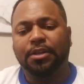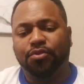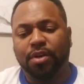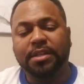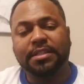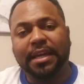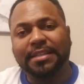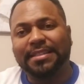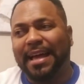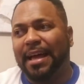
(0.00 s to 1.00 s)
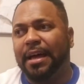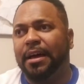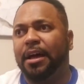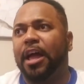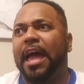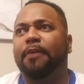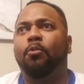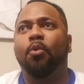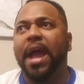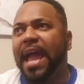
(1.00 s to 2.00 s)
drug test at
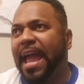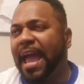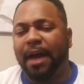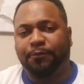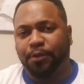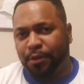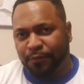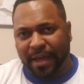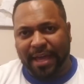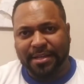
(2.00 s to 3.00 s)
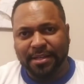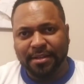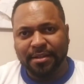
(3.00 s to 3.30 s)
way after the fact.